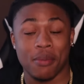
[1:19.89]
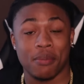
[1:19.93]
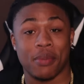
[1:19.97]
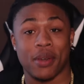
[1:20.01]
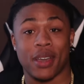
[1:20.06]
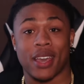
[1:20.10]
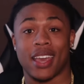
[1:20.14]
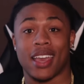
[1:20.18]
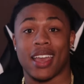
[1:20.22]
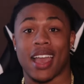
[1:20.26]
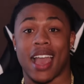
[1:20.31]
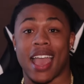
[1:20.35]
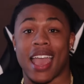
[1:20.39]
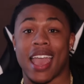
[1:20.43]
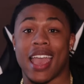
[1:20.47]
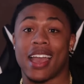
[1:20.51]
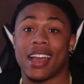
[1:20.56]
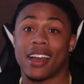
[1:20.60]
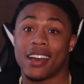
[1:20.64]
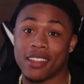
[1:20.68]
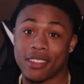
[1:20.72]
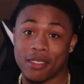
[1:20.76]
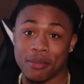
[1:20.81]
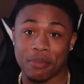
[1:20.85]
But I
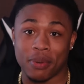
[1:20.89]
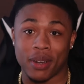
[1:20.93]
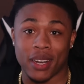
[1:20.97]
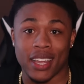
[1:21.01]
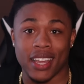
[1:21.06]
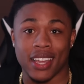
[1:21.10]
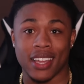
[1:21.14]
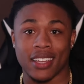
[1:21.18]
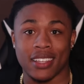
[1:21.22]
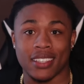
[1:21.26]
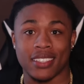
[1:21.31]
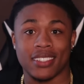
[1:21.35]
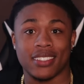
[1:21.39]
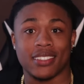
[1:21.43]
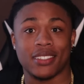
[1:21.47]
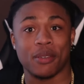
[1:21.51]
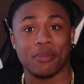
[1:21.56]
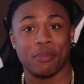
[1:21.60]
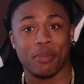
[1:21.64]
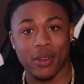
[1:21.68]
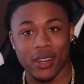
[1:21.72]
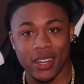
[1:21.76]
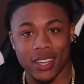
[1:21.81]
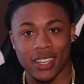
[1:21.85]
had other plans to
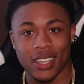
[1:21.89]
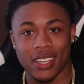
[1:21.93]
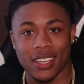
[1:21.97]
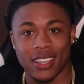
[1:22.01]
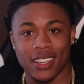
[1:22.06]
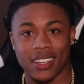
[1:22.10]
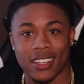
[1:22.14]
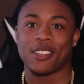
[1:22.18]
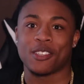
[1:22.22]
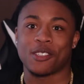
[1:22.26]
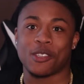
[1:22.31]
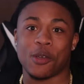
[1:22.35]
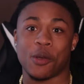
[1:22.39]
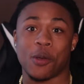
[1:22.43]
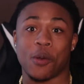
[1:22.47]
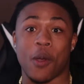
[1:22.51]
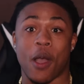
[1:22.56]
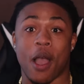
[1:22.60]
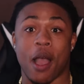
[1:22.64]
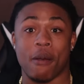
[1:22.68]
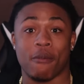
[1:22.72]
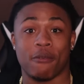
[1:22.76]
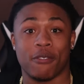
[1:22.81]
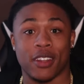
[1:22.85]
prank her, so
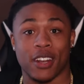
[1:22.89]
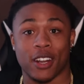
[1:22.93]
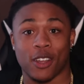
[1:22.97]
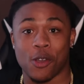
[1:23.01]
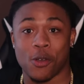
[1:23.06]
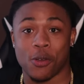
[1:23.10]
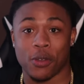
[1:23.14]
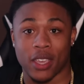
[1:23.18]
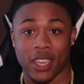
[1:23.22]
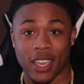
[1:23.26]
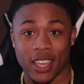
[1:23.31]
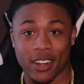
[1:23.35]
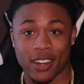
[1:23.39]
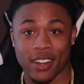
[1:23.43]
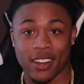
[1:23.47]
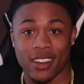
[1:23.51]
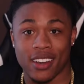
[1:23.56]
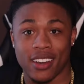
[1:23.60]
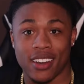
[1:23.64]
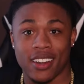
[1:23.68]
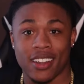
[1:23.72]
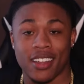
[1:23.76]
I'm finna go get her,